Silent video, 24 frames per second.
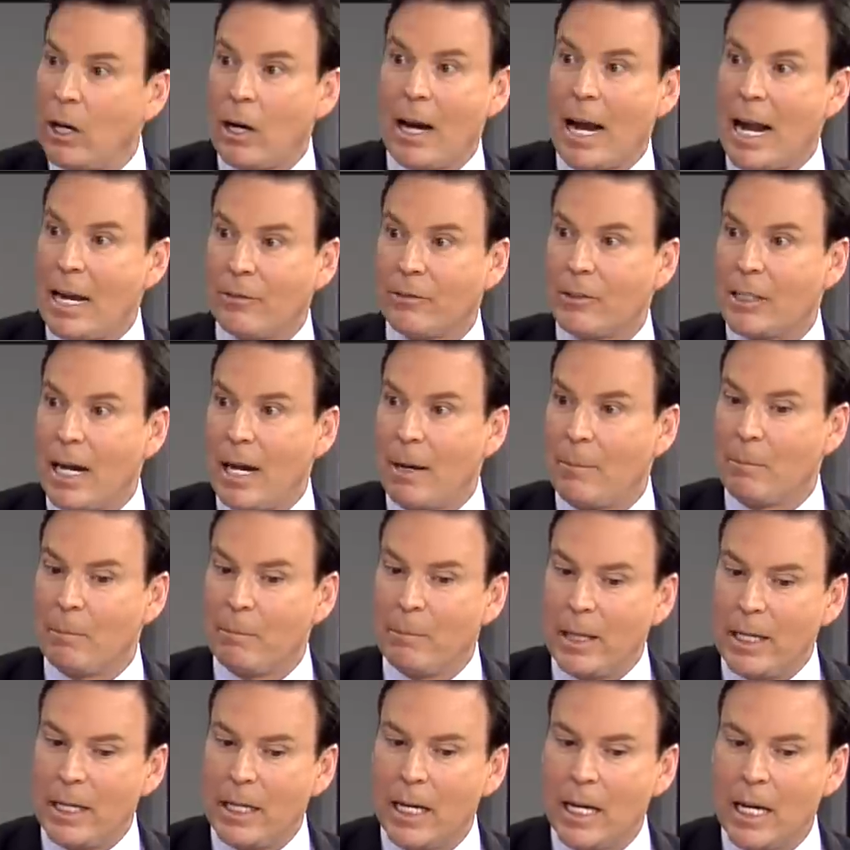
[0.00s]
are out of time,
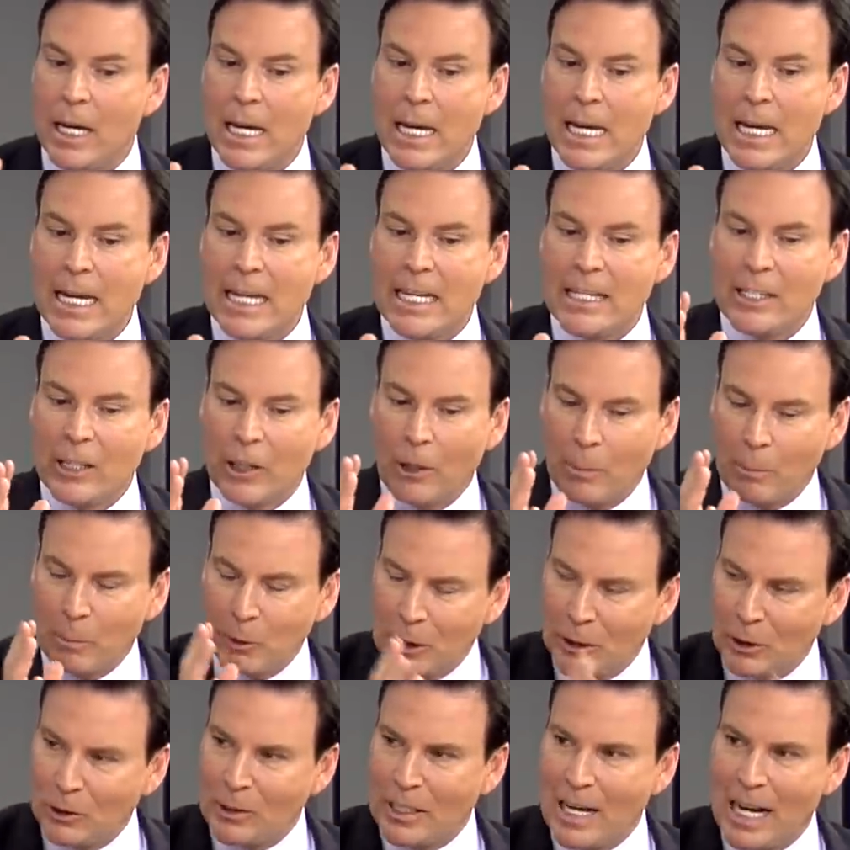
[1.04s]
but is there a
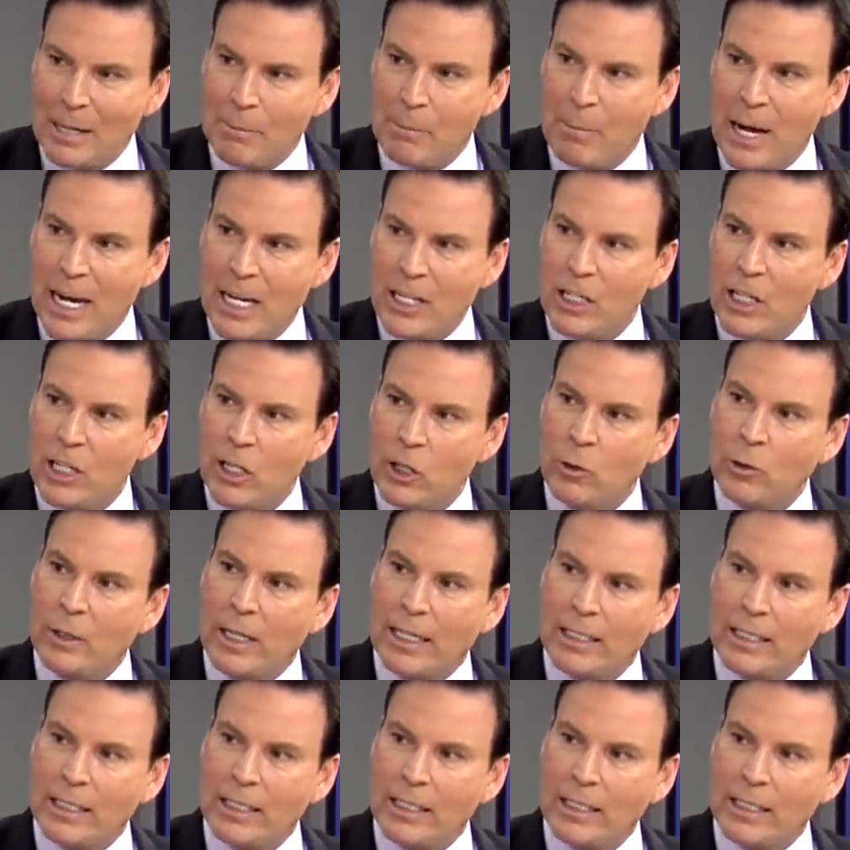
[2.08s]
particular kind of patient you'd